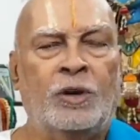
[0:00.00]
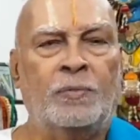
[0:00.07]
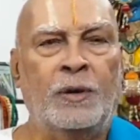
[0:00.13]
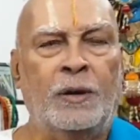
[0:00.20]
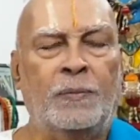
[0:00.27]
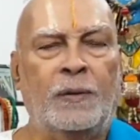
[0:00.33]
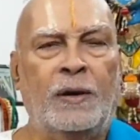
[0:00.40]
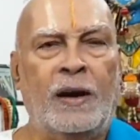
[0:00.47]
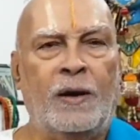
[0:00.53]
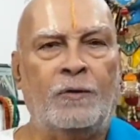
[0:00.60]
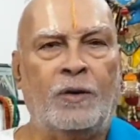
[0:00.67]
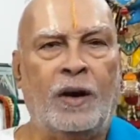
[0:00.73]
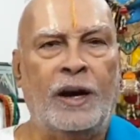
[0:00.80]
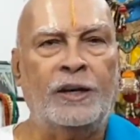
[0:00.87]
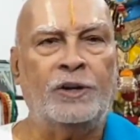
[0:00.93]
People
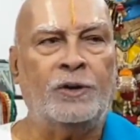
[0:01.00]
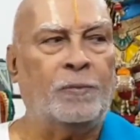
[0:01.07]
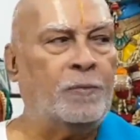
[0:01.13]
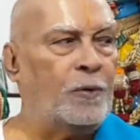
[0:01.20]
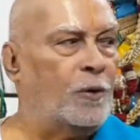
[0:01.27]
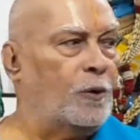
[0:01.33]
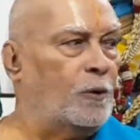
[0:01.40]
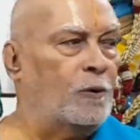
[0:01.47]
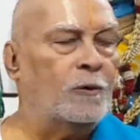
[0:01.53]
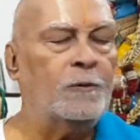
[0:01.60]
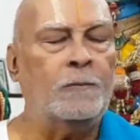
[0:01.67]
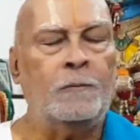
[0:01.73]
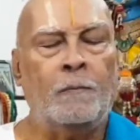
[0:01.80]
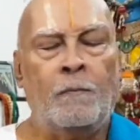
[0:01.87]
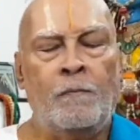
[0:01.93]
have tried to prove
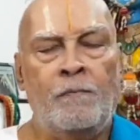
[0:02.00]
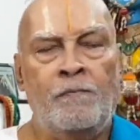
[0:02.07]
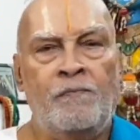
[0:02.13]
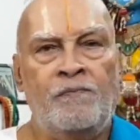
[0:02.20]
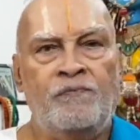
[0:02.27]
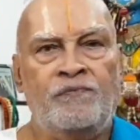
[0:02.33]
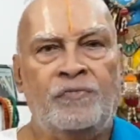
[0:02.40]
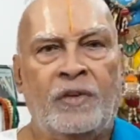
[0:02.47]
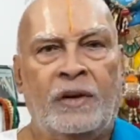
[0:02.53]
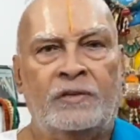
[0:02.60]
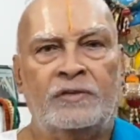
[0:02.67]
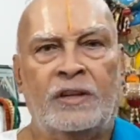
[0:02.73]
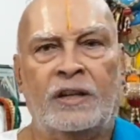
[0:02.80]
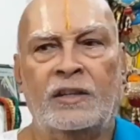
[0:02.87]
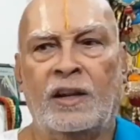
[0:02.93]

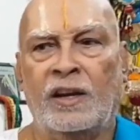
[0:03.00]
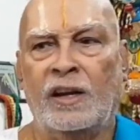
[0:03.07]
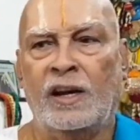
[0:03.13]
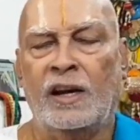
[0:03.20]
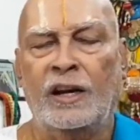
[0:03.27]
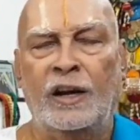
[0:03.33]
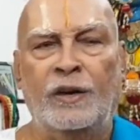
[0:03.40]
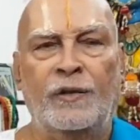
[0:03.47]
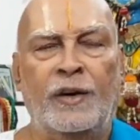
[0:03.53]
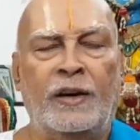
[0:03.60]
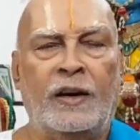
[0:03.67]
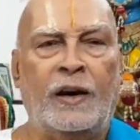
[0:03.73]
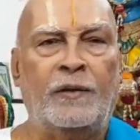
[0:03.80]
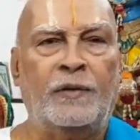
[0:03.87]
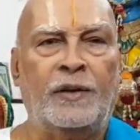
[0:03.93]
that the real
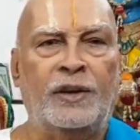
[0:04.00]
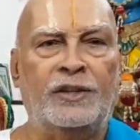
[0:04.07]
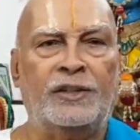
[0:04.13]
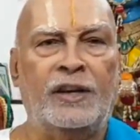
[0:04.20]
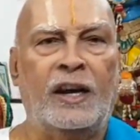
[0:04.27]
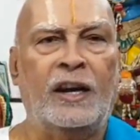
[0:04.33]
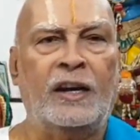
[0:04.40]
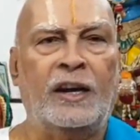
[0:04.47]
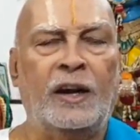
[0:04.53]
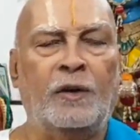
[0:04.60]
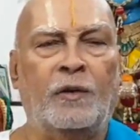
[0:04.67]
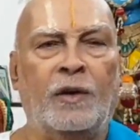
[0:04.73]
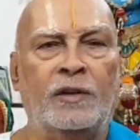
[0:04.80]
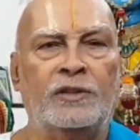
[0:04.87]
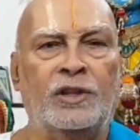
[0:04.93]
inventor of Christianity
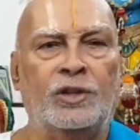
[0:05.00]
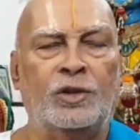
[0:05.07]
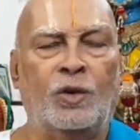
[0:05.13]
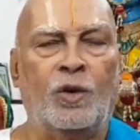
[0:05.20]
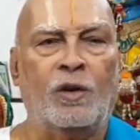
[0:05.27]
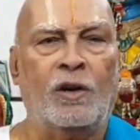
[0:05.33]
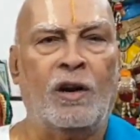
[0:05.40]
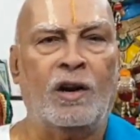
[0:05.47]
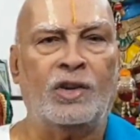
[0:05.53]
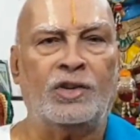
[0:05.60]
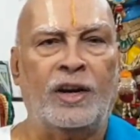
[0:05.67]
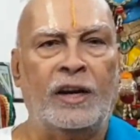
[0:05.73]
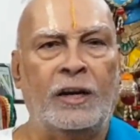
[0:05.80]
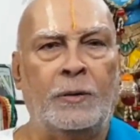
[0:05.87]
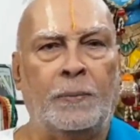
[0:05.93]
was the so-called Saint